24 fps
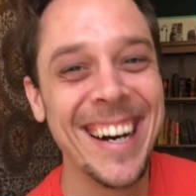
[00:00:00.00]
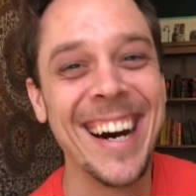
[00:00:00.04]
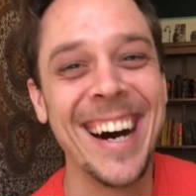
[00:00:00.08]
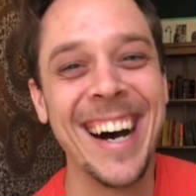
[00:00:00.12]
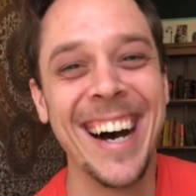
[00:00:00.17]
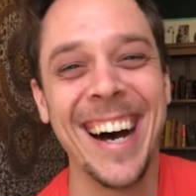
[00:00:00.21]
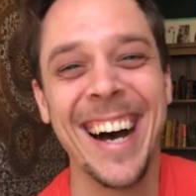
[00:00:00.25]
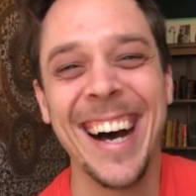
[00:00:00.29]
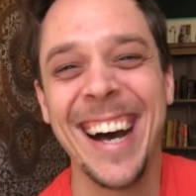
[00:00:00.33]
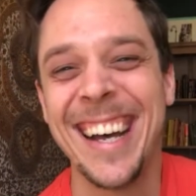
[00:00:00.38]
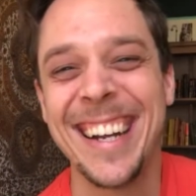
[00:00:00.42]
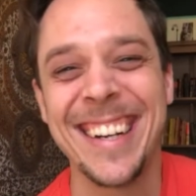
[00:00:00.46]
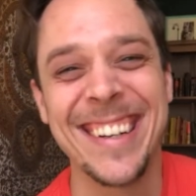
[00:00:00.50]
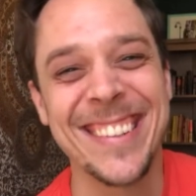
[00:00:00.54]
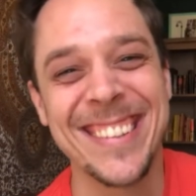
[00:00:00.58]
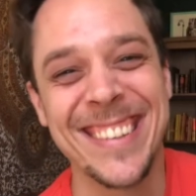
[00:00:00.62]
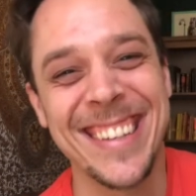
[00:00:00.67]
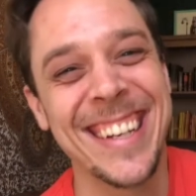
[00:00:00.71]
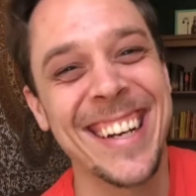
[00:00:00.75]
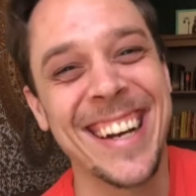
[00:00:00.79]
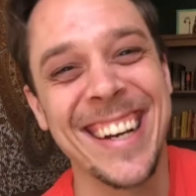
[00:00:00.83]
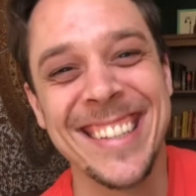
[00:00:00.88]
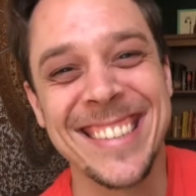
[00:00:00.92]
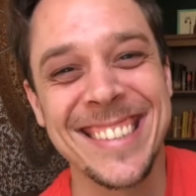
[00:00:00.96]
I don't
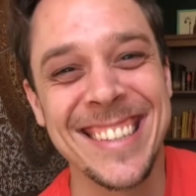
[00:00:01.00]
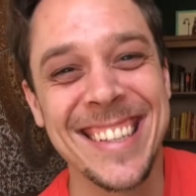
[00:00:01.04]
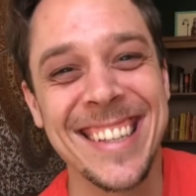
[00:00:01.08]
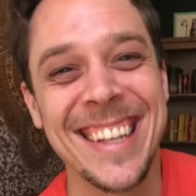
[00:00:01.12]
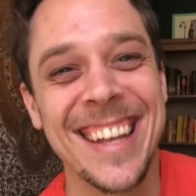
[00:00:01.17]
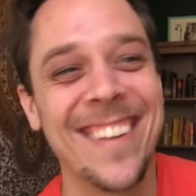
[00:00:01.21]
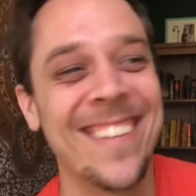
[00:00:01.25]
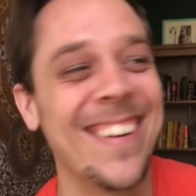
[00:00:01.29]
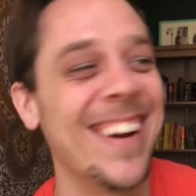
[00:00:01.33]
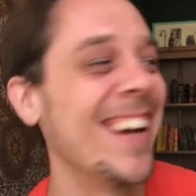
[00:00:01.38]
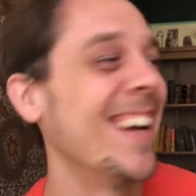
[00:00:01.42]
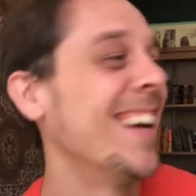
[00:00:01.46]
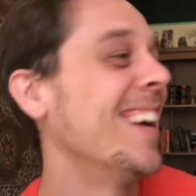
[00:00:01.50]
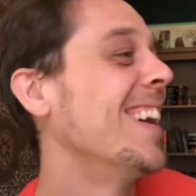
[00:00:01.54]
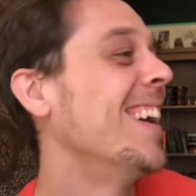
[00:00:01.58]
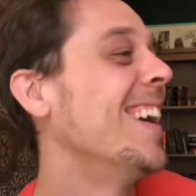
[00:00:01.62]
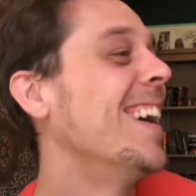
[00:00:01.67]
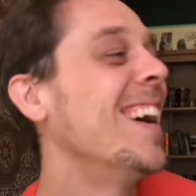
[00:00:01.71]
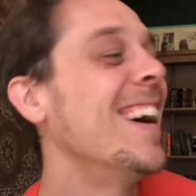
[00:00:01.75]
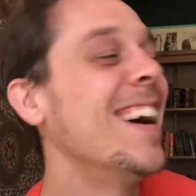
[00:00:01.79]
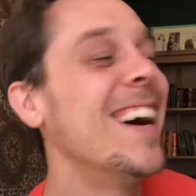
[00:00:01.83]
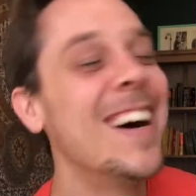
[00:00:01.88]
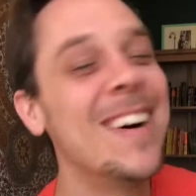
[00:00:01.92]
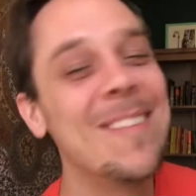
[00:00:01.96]
think I said that right,
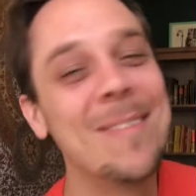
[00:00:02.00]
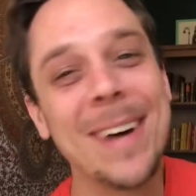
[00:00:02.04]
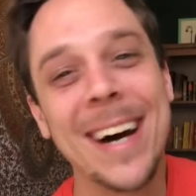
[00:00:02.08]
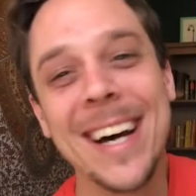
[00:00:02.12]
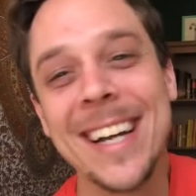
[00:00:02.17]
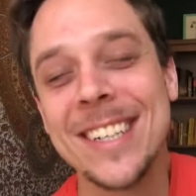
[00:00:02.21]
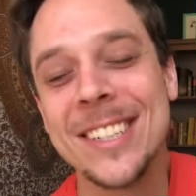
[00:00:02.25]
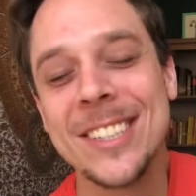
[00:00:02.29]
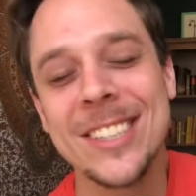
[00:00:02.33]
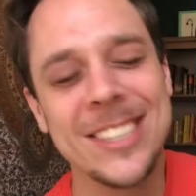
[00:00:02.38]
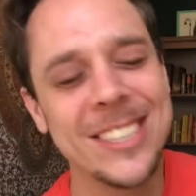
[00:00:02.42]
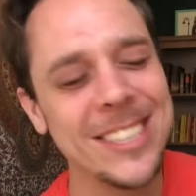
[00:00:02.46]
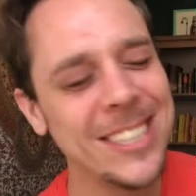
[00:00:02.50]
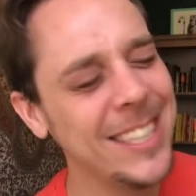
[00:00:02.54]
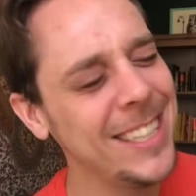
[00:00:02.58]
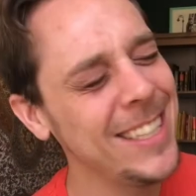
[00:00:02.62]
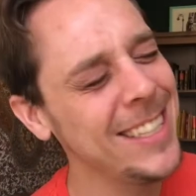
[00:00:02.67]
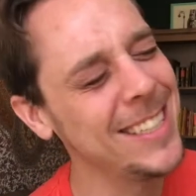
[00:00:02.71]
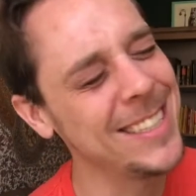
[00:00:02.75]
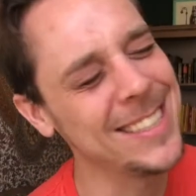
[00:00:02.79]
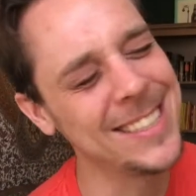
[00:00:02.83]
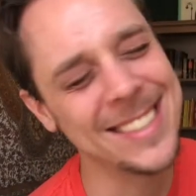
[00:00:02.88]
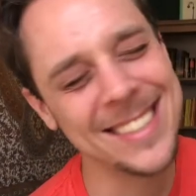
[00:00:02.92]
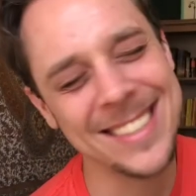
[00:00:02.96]
but she
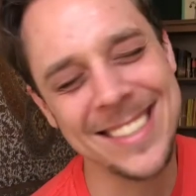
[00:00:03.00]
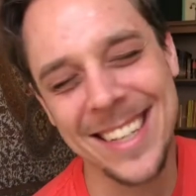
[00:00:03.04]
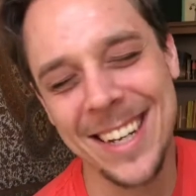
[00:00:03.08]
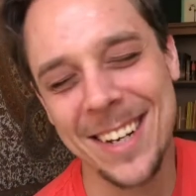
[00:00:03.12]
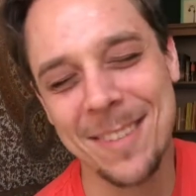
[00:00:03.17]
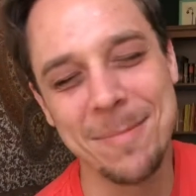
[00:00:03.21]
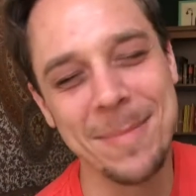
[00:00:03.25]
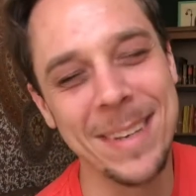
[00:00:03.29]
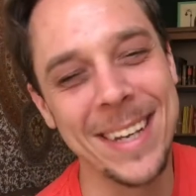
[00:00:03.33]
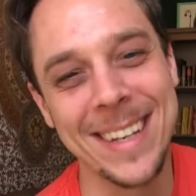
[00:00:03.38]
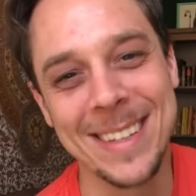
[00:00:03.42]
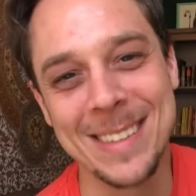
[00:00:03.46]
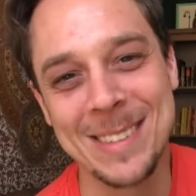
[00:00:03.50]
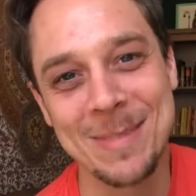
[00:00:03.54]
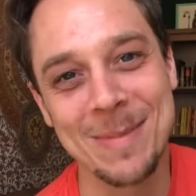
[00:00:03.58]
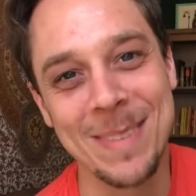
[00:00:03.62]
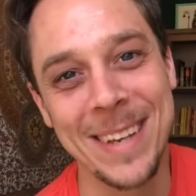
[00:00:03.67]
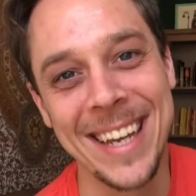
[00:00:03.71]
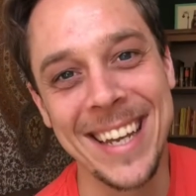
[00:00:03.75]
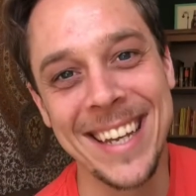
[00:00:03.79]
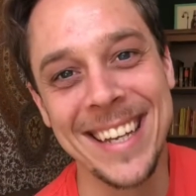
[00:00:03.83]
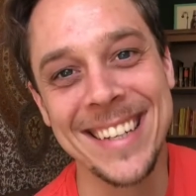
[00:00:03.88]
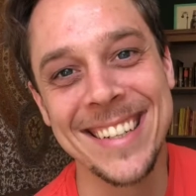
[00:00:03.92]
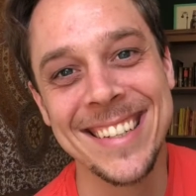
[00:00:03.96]
is something else,
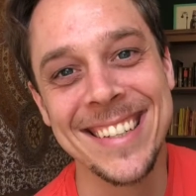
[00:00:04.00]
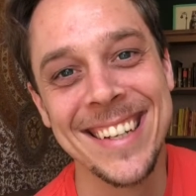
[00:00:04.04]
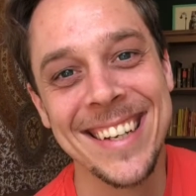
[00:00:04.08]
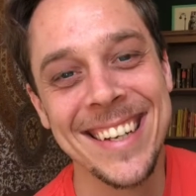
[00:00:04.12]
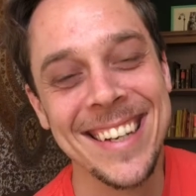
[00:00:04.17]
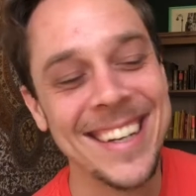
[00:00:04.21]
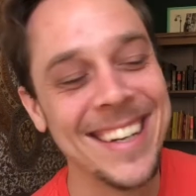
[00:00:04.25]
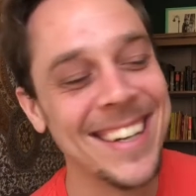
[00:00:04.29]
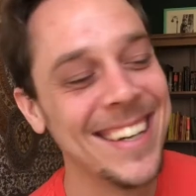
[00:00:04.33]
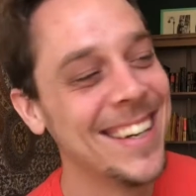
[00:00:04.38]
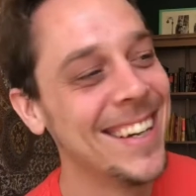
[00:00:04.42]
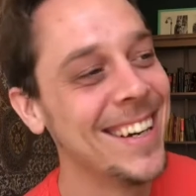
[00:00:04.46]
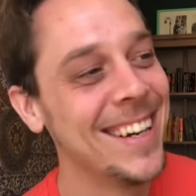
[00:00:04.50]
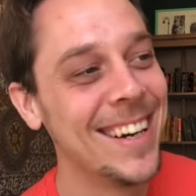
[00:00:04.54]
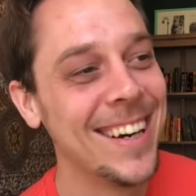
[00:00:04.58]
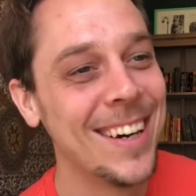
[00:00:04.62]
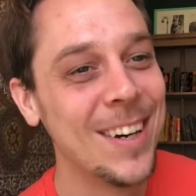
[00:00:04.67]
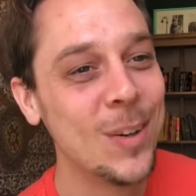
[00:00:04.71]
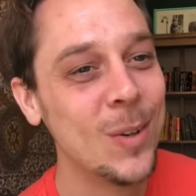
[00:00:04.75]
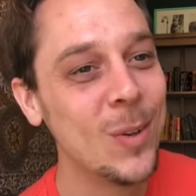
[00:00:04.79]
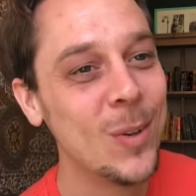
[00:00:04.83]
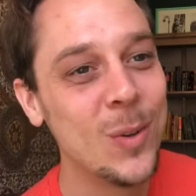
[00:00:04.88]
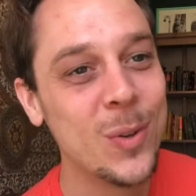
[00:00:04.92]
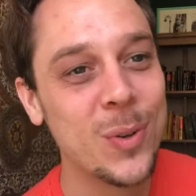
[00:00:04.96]
man.
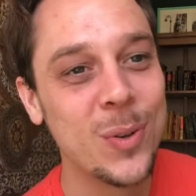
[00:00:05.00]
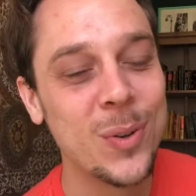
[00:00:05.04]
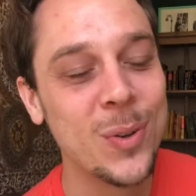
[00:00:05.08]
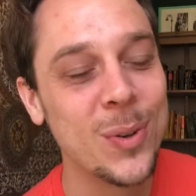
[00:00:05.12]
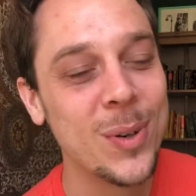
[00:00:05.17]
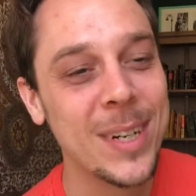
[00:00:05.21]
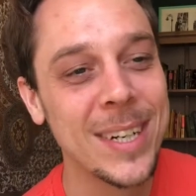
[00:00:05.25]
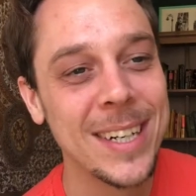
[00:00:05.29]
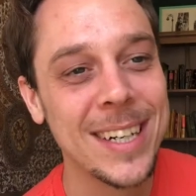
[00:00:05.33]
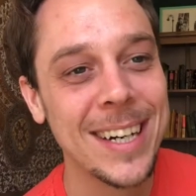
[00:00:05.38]
Oof.